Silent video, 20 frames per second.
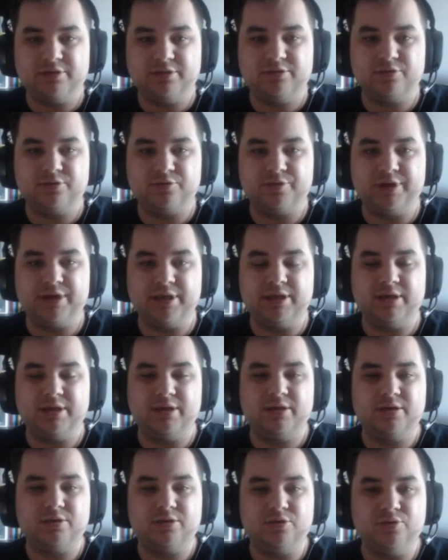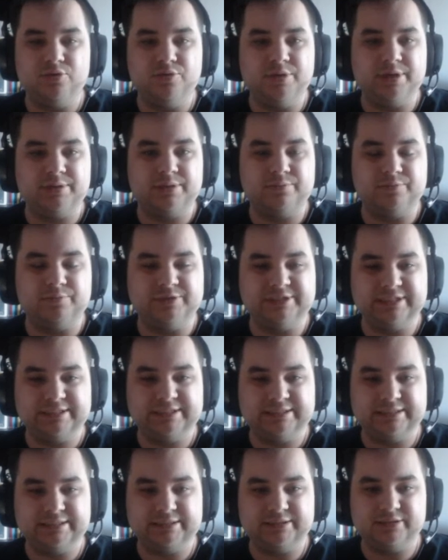countering unit
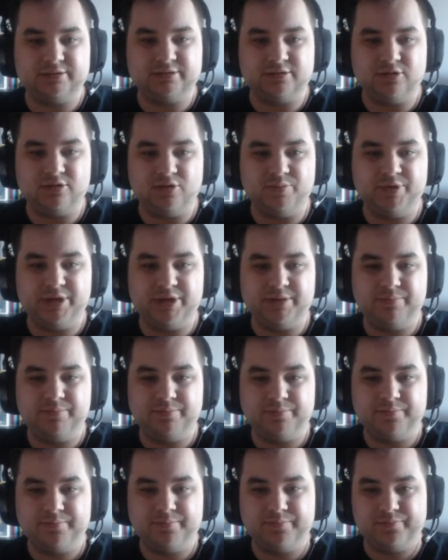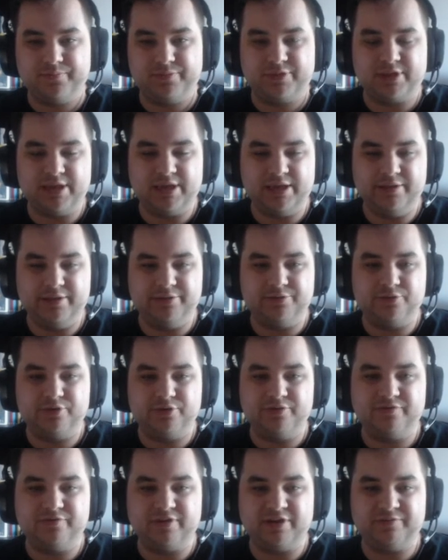resistance globally, and
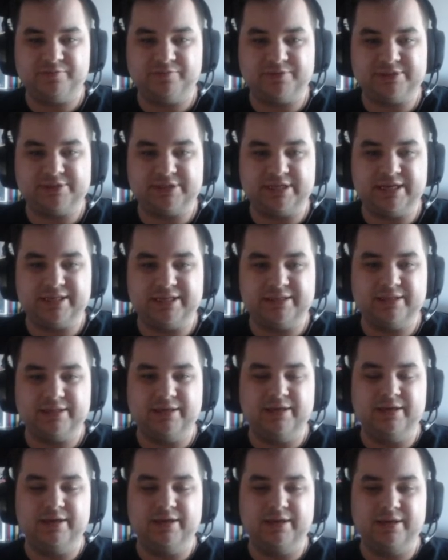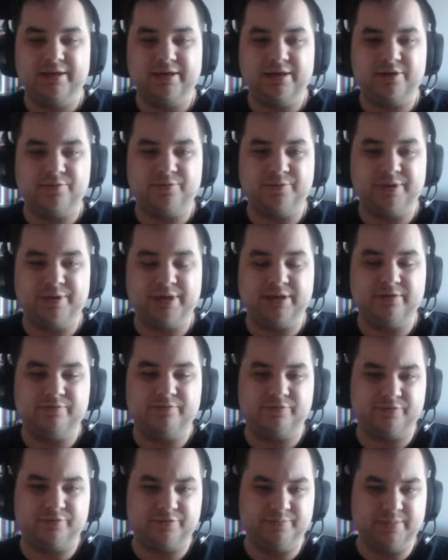35% countering
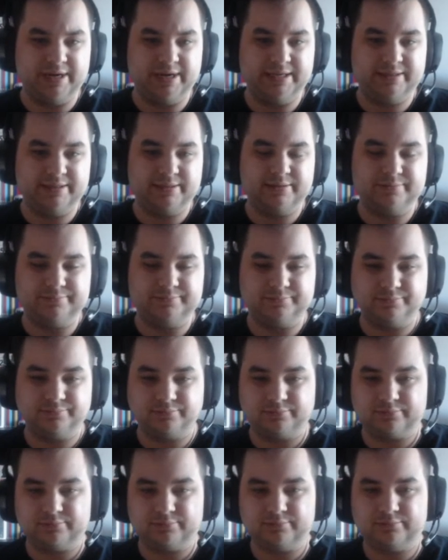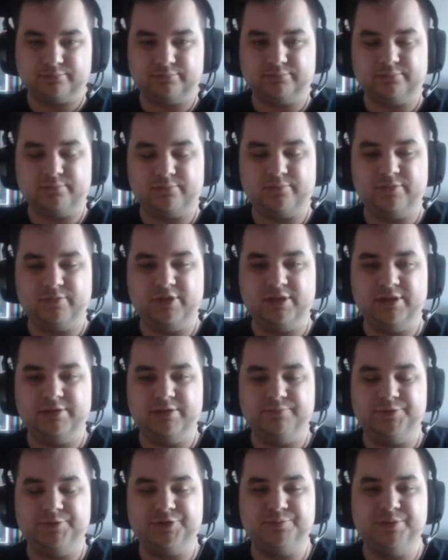for the might,
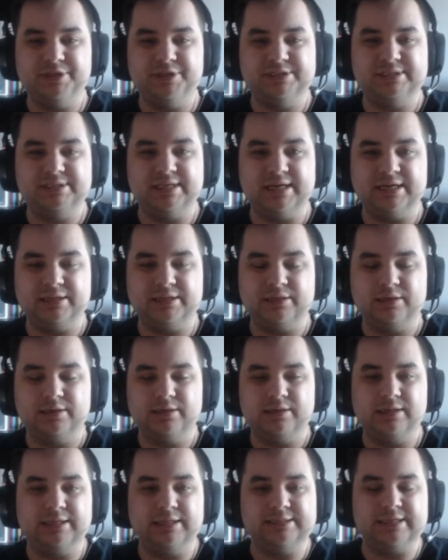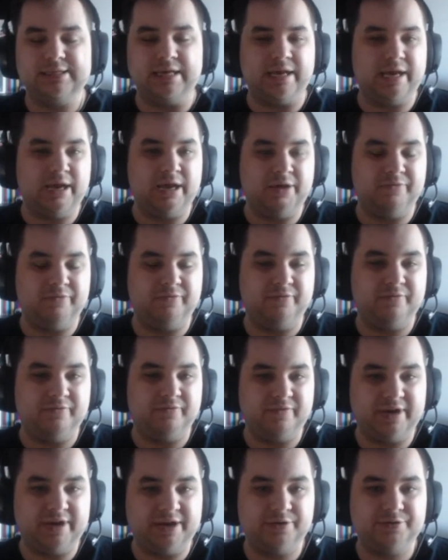which means that, let's say I have
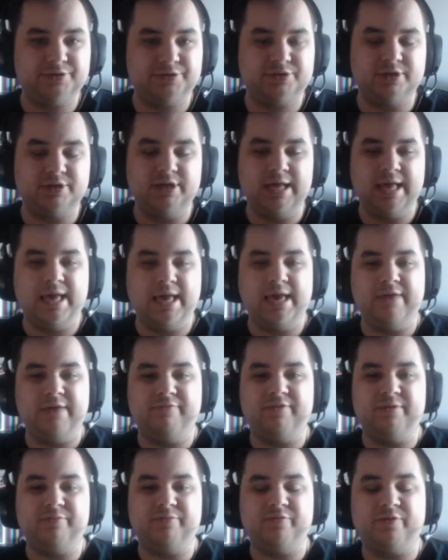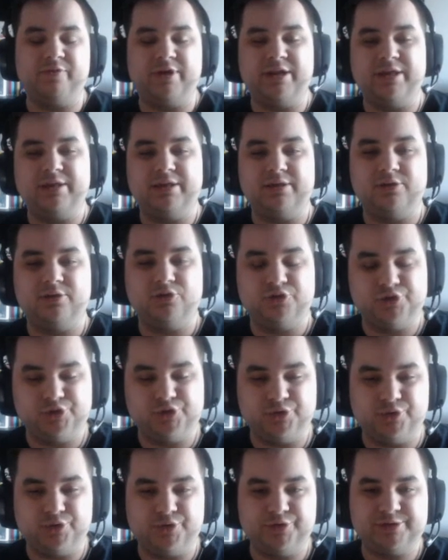fighters, if I'm fighting
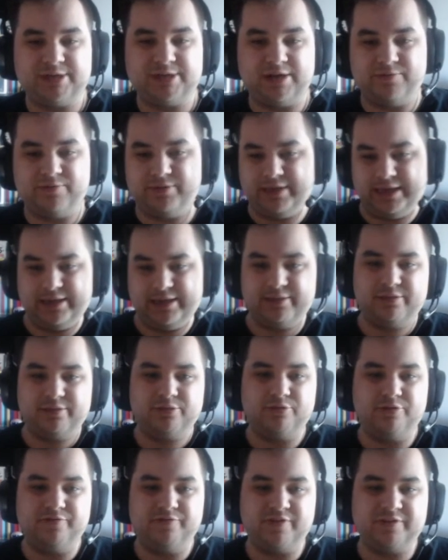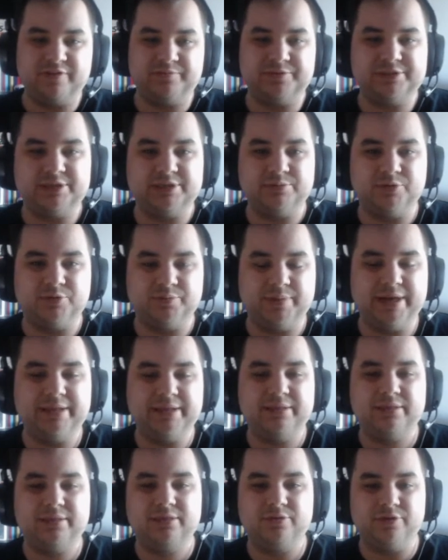shooters, I will get 35% more
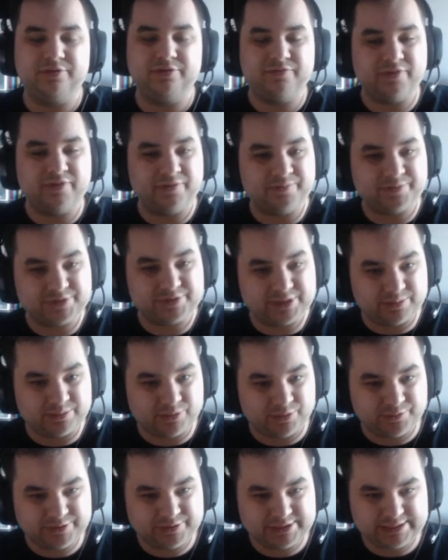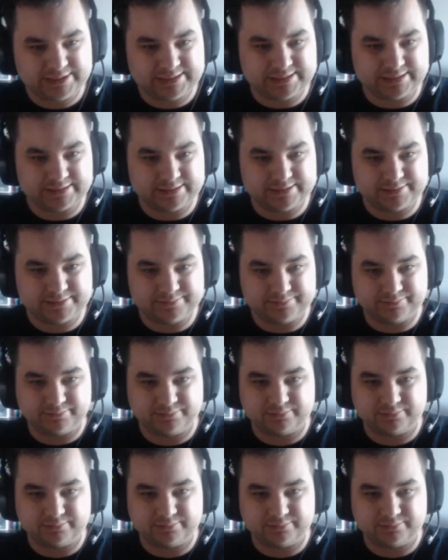might, 35% more resistance.